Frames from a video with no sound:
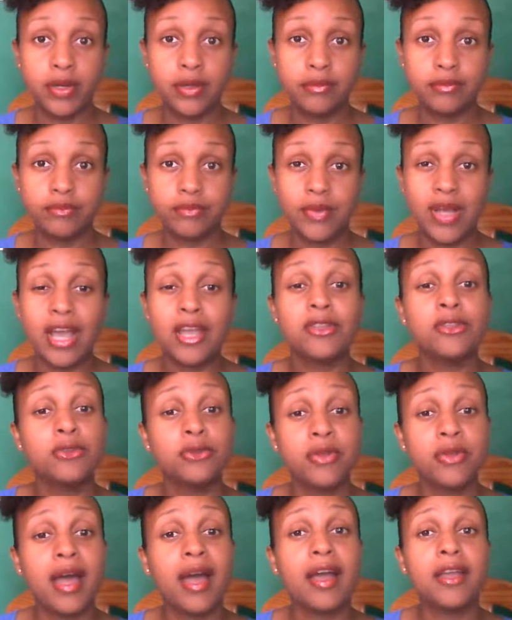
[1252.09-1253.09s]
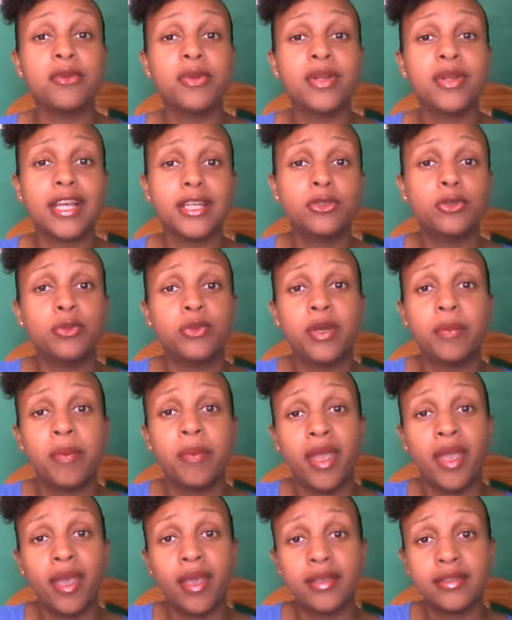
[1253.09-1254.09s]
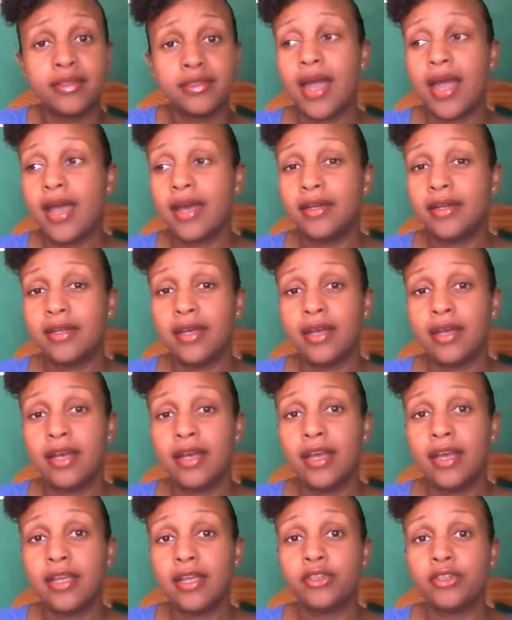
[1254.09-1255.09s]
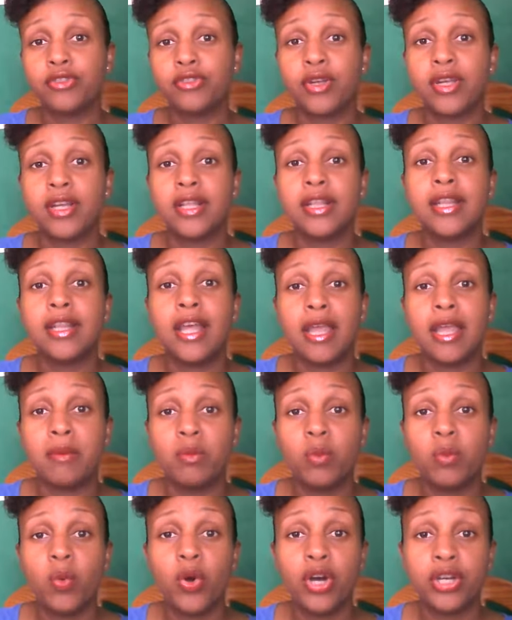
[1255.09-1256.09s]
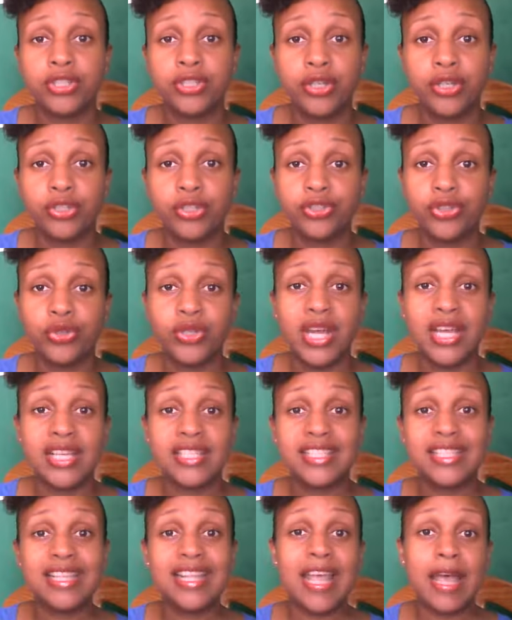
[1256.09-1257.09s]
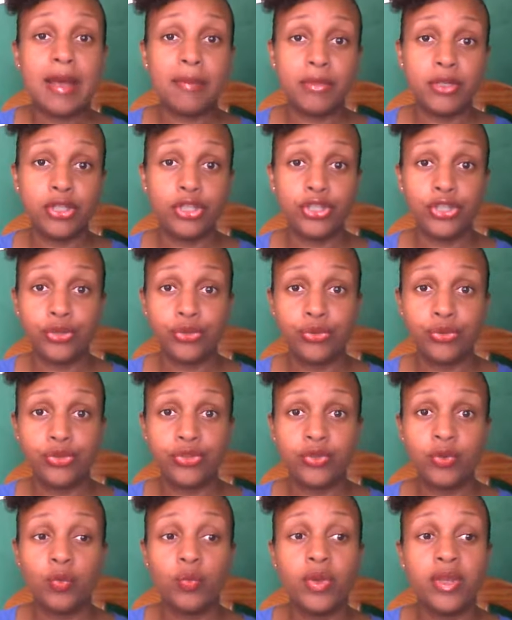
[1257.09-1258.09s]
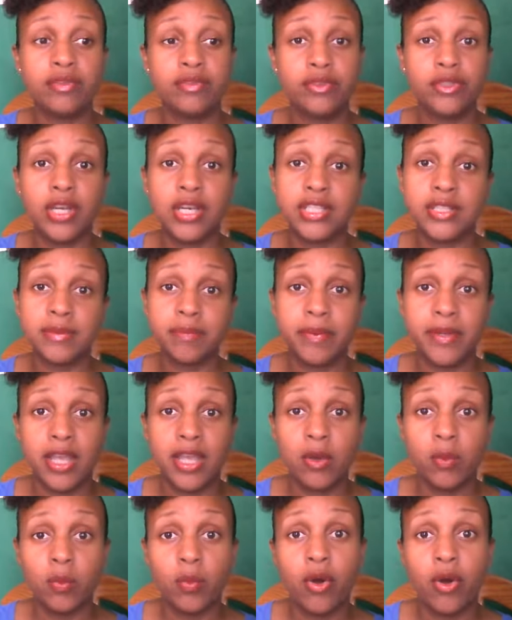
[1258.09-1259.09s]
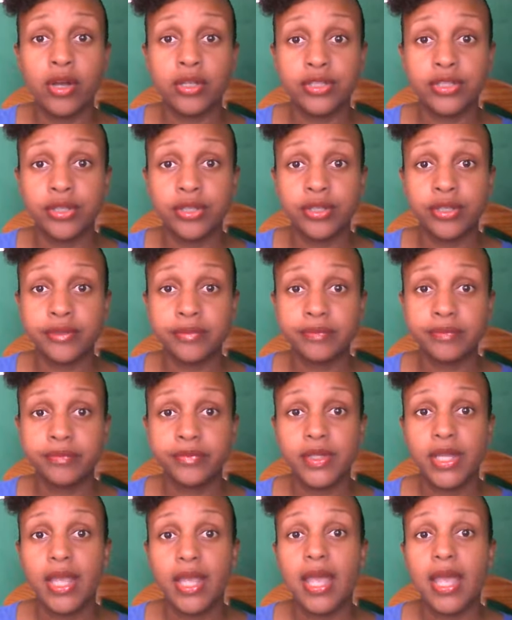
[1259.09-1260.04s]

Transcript: I do that. I do like a tuna paste. And I drink lime water. So that's lemon juice with just plain water.